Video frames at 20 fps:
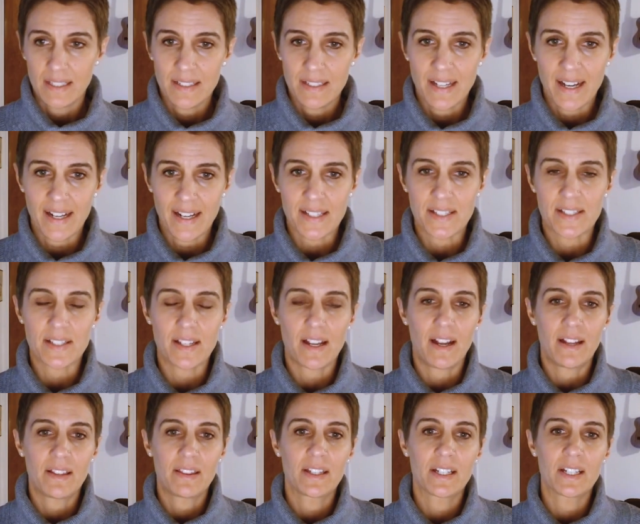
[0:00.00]
Yes,
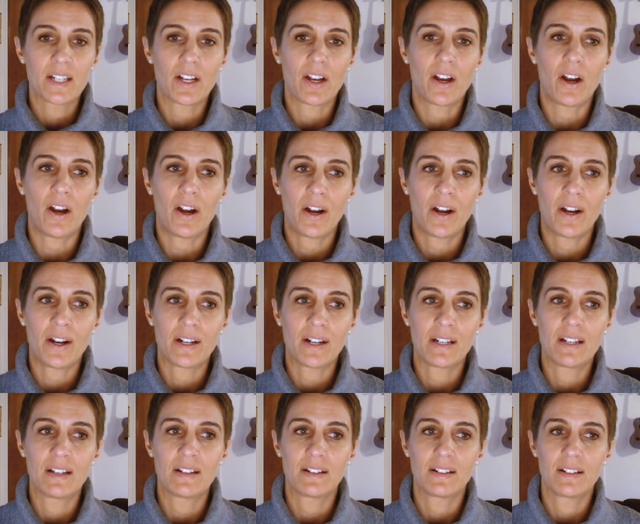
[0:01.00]
I think our
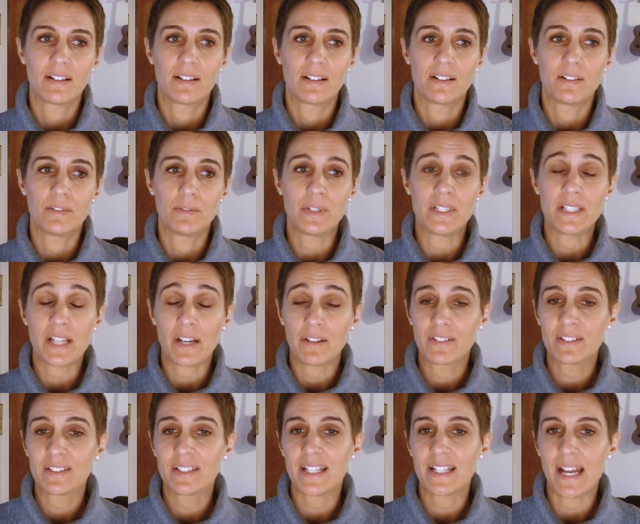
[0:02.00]
we
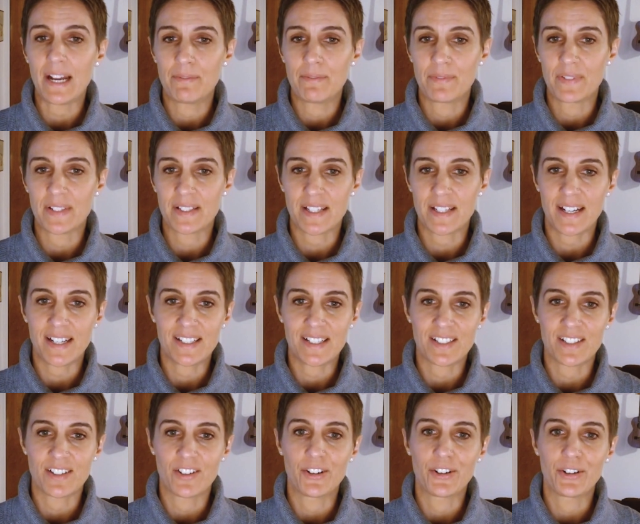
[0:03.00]
definitely
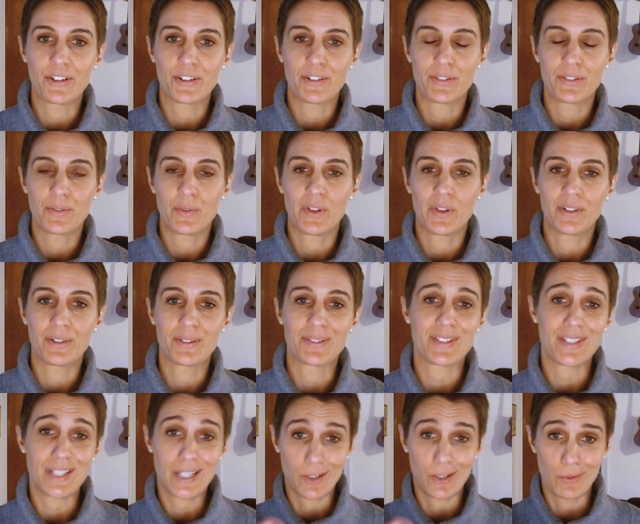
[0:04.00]
emphasize though
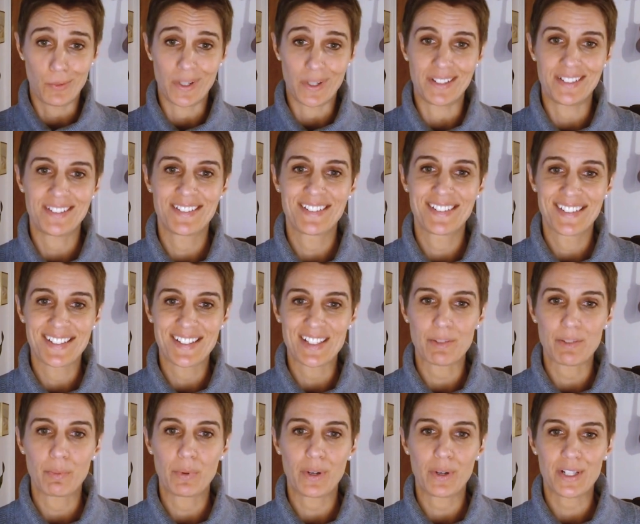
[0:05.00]
those tier one
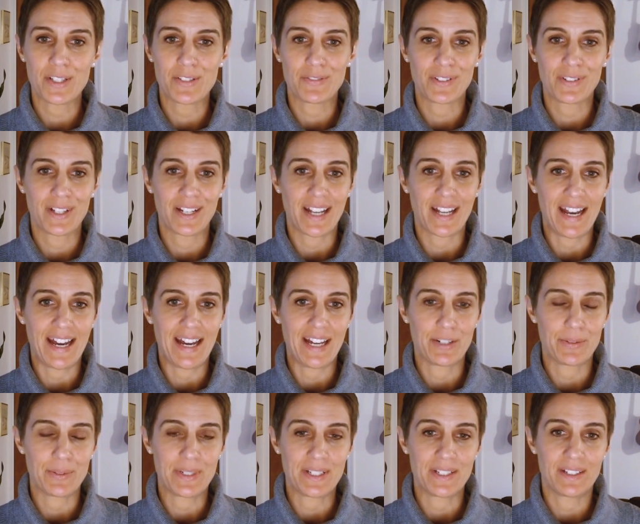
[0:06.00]
supports for like how
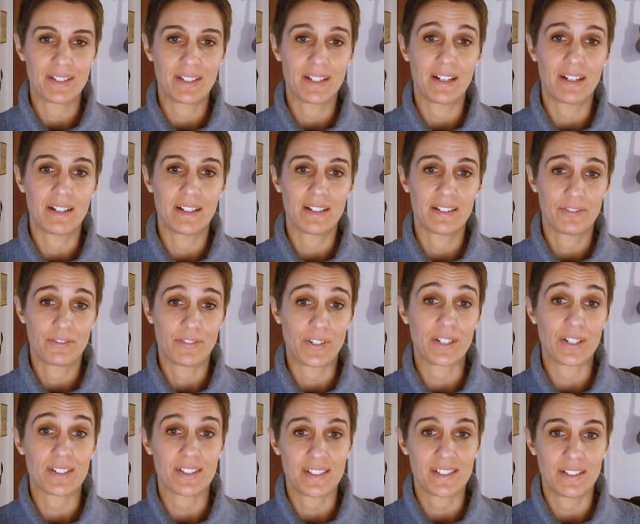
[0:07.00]
do we uh,
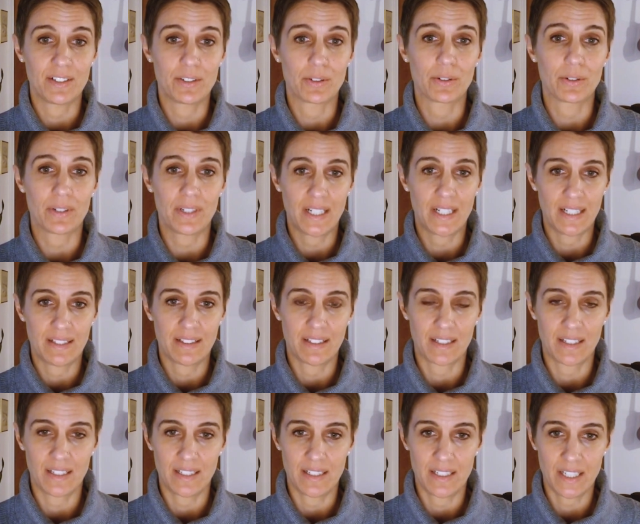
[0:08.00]
first you know create the
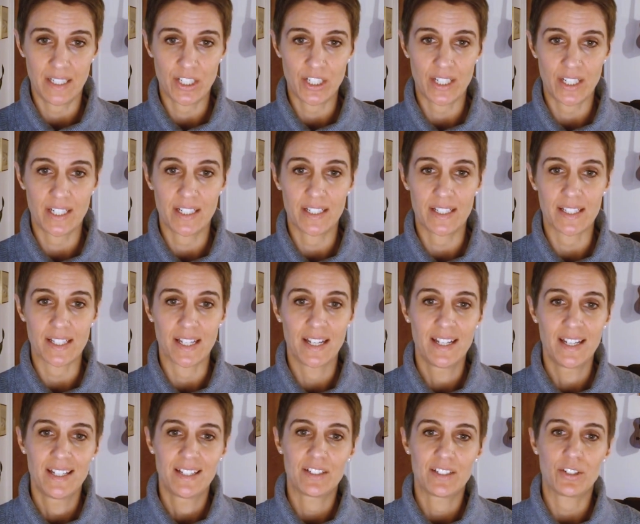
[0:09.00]
conditions
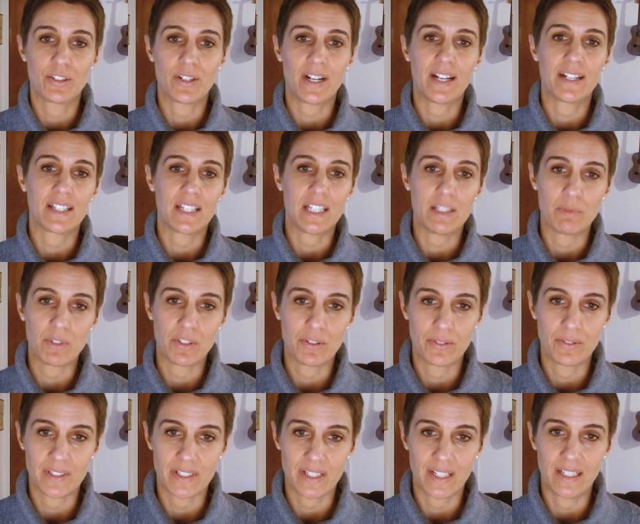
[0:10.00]
to try to keep
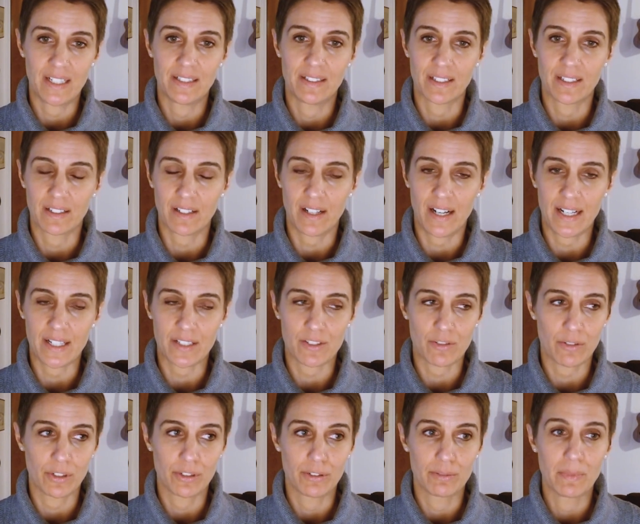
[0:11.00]
students in the
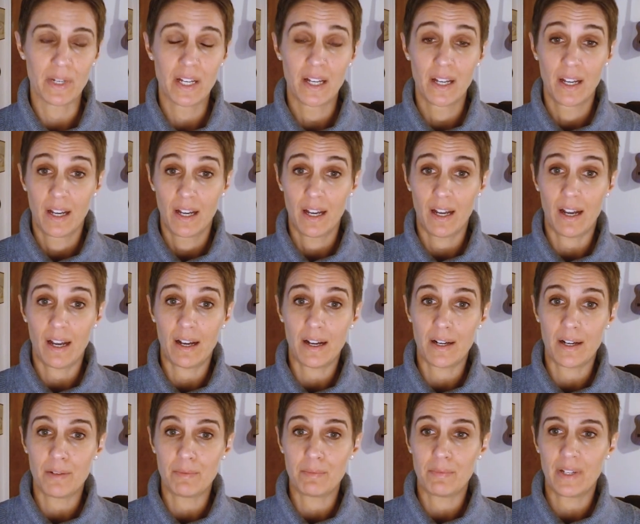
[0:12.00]
classroom
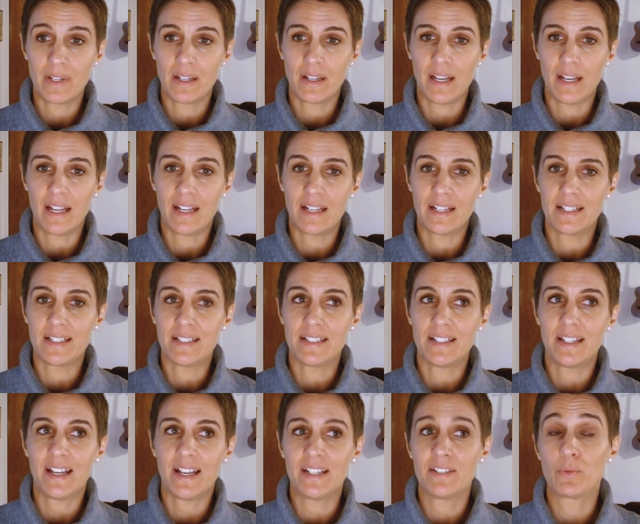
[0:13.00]
um,
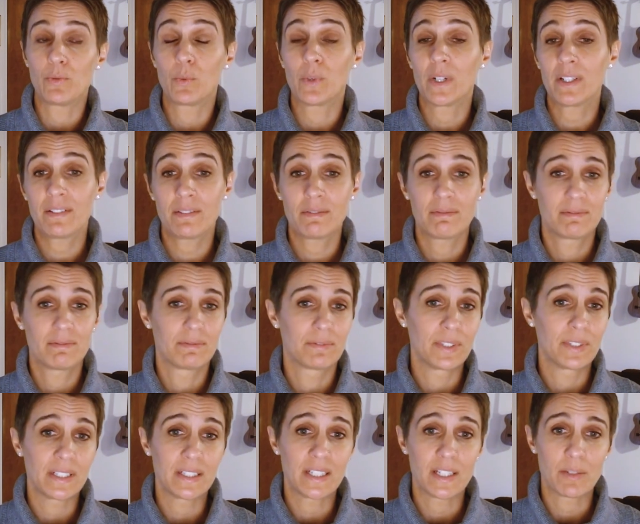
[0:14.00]
and and one
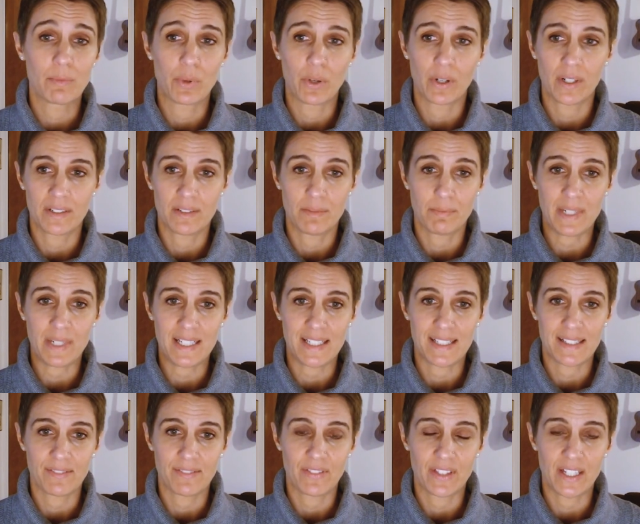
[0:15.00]
really important
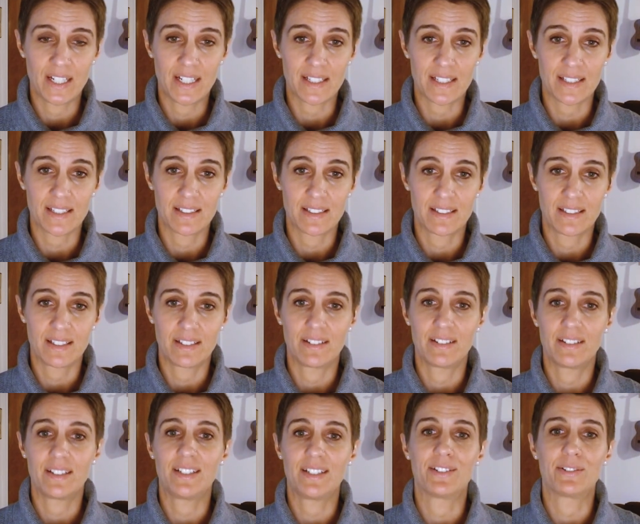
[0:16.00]
piece of this
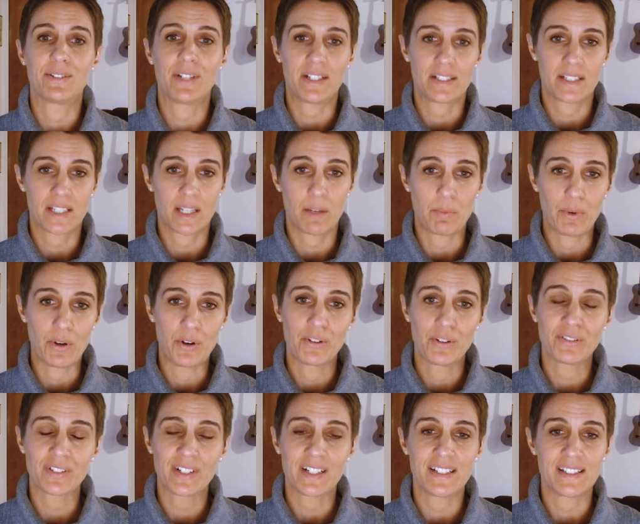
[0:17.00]
to you know not skip
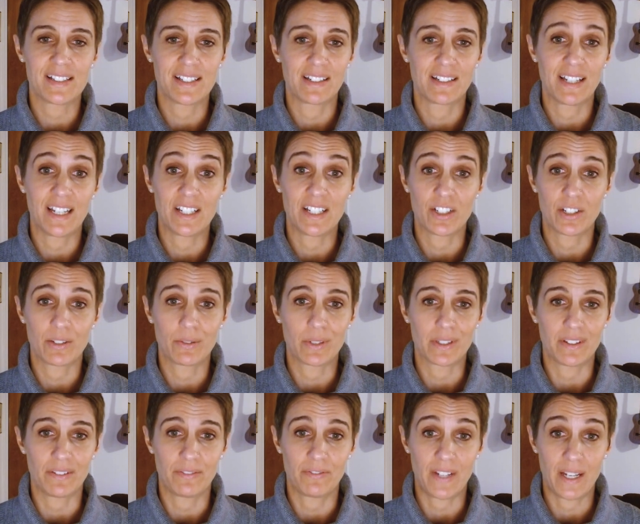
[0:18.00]
over is engaging
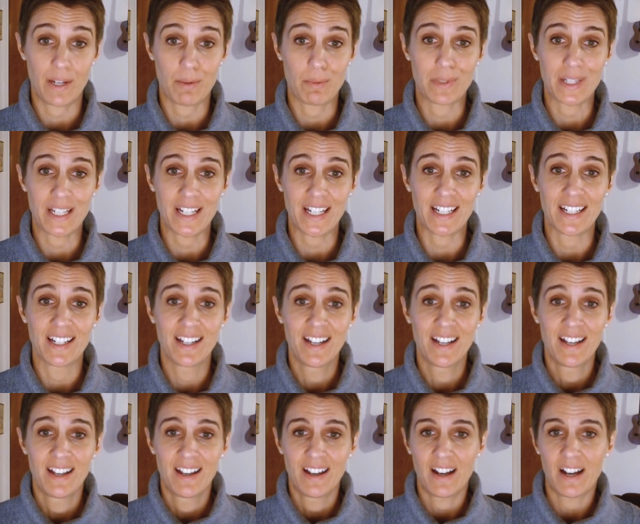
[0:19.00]
with the family
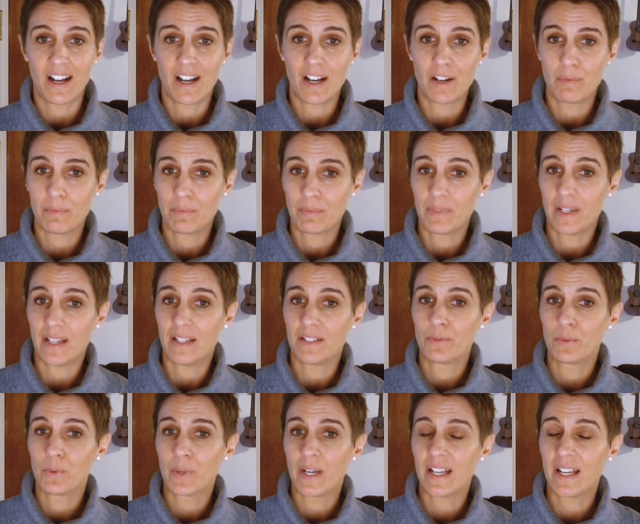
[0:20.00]
um, mm.
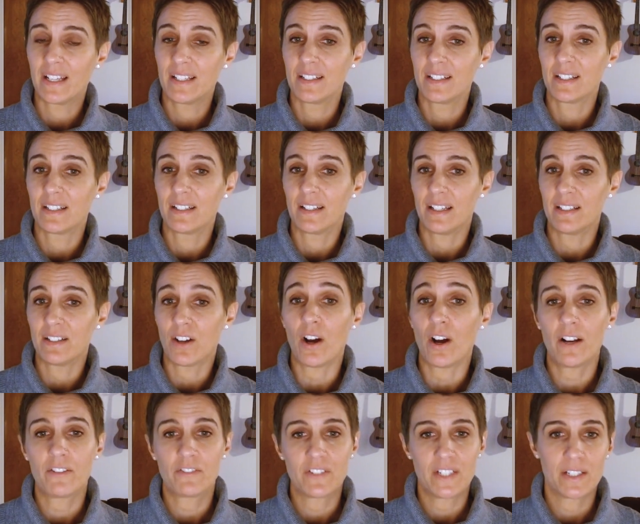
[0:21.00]
and when and
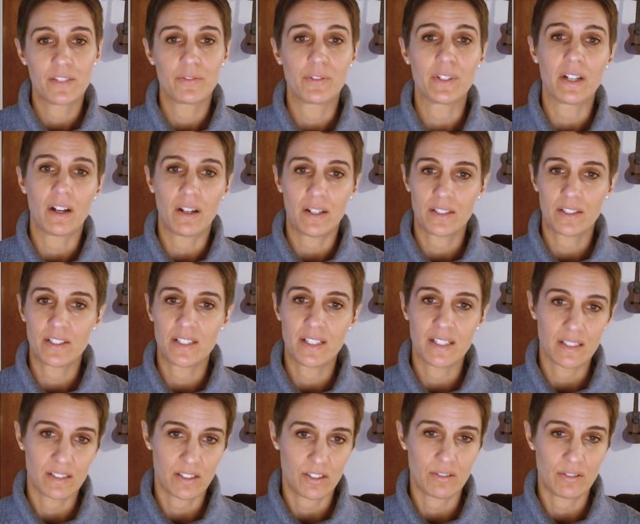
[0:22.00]
often if we are seeing